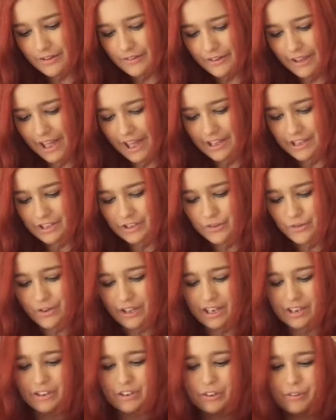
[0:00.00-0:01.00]
okay, you
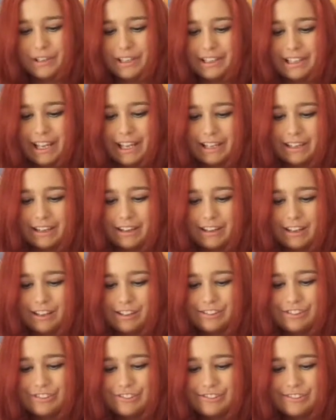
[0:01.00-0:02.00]
can do it like
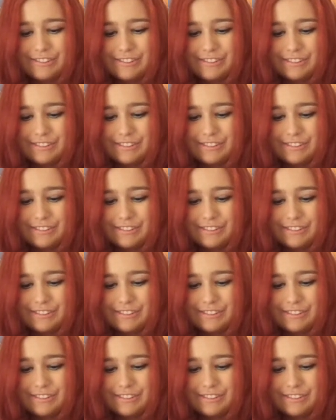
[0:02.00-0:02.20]
this.